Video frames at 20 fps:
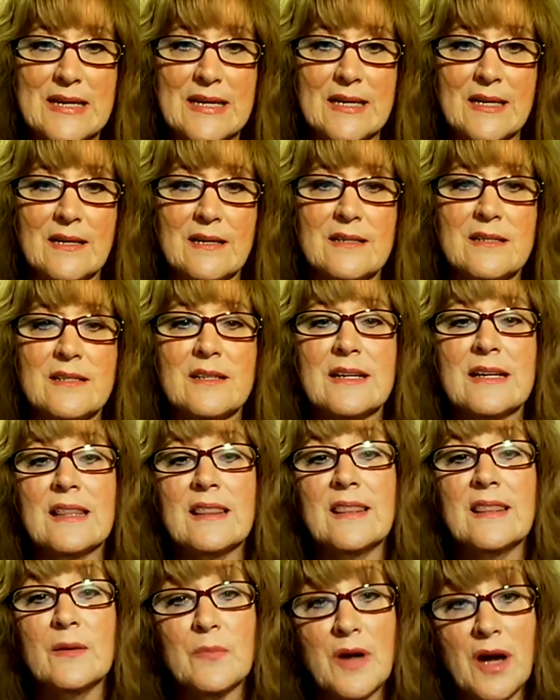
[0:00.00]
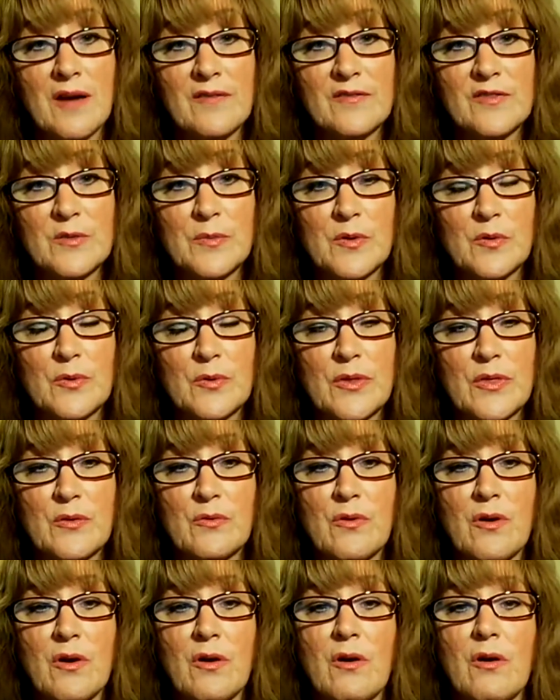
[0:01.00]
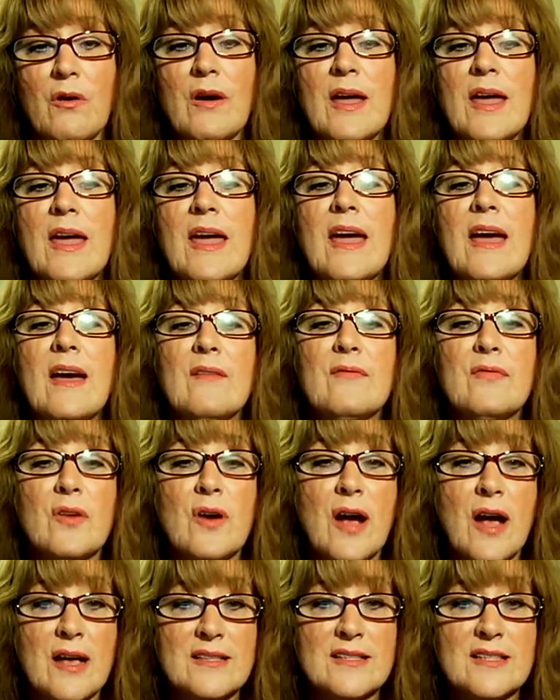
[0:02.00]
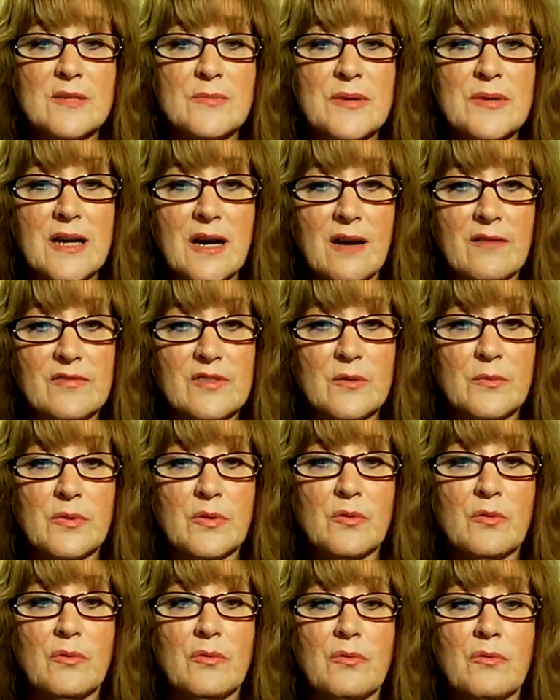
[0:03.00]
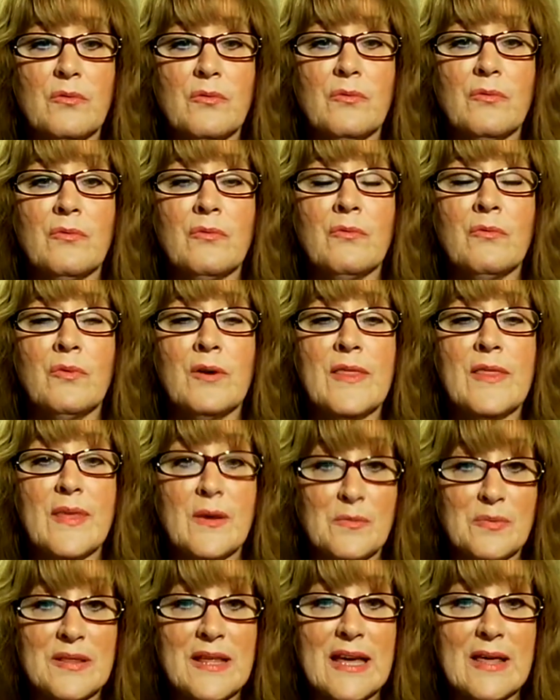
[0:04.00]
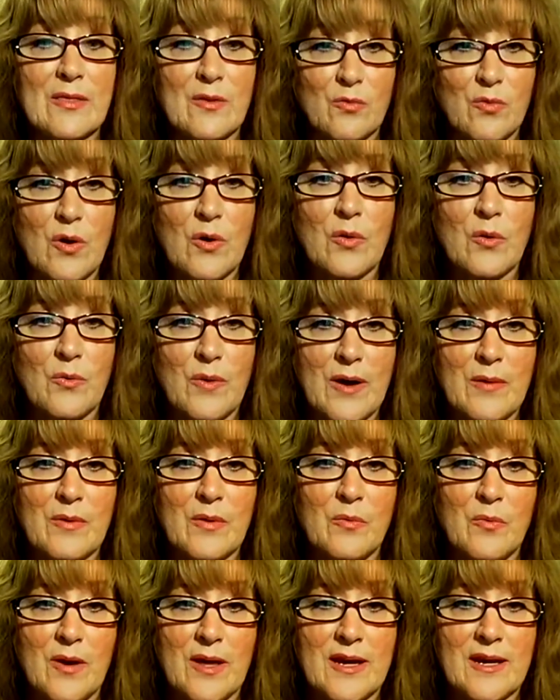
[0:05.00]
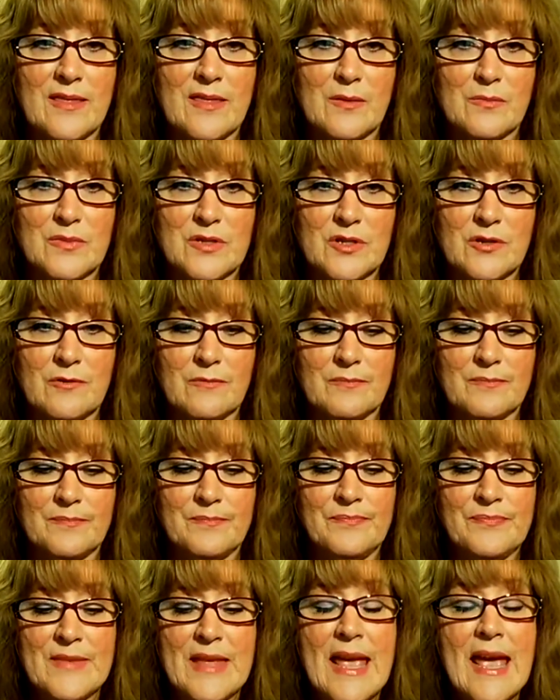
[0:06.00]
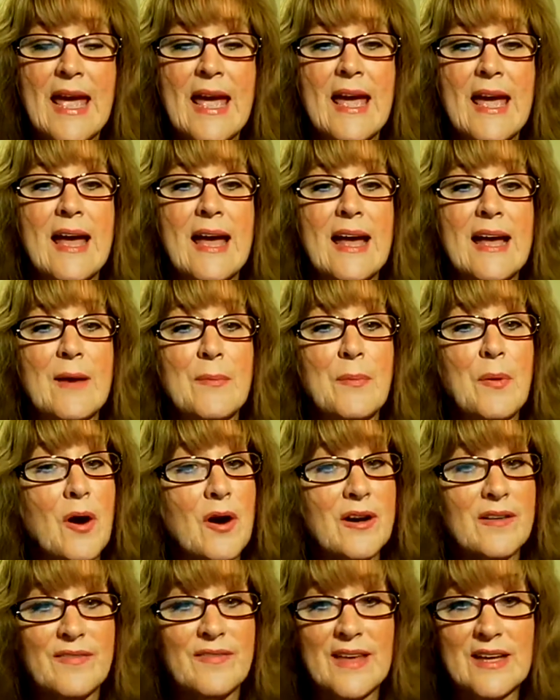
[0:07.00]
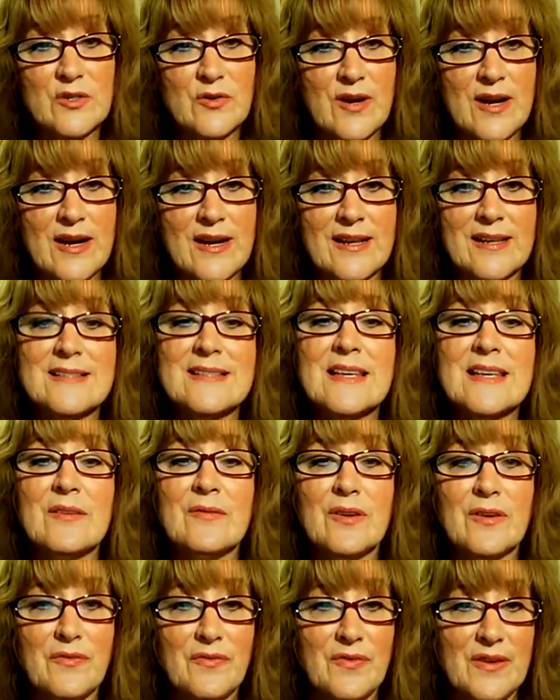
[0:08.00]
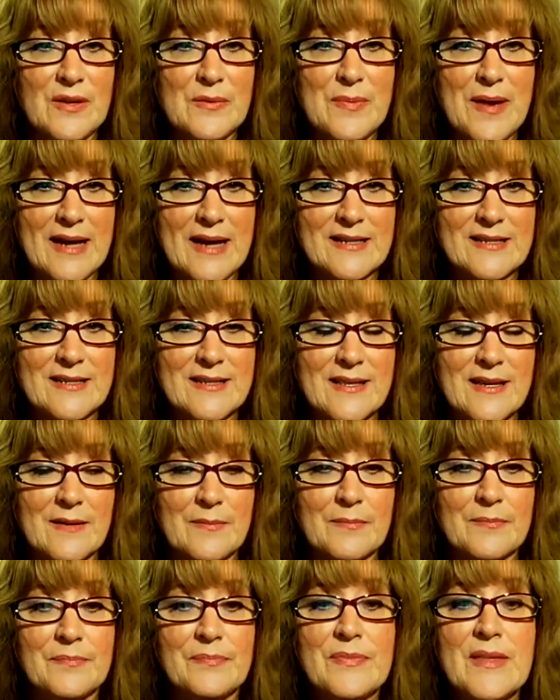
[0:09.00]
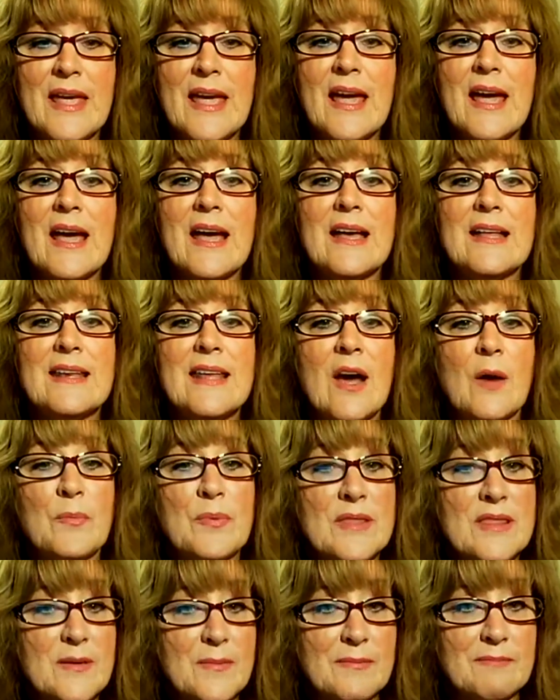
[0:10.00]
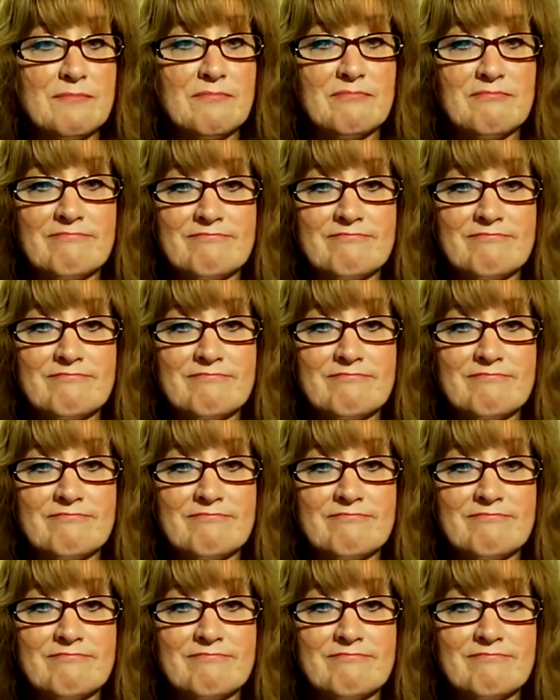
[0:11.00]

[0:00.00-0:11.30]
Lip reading: needed to get them comfortable with the role and for us to be comfortable with them playing the role the way we wanted them to. A part of that training is giving feedback to them and helping them